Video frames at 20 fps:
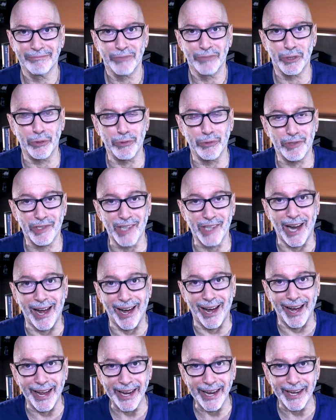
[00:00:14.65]
To
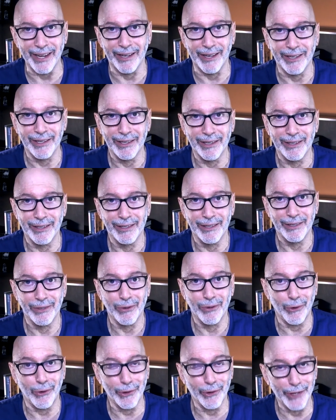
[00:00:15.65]
Sigh
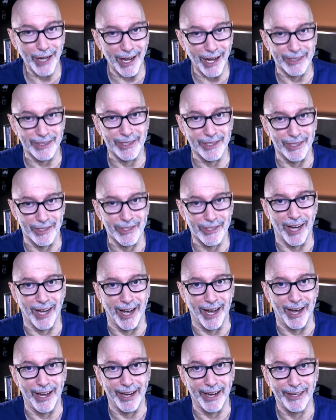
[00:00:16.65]
or Not to Sigh.